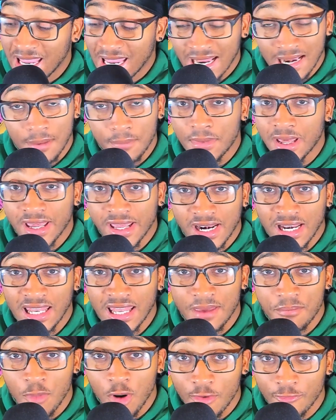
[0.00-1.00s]
and I'm not gonna
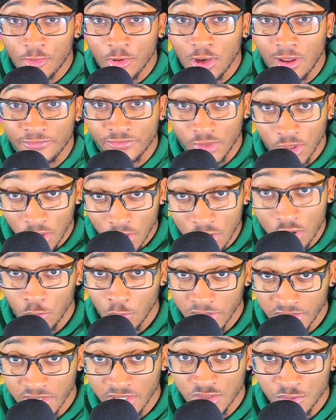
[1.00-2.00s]
let Marvel off the hook
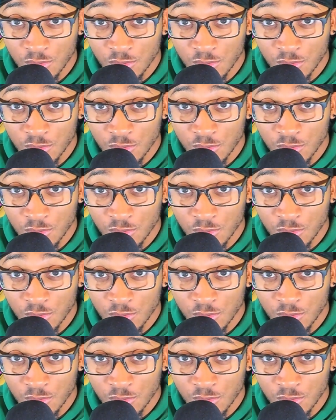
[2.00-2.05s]
with this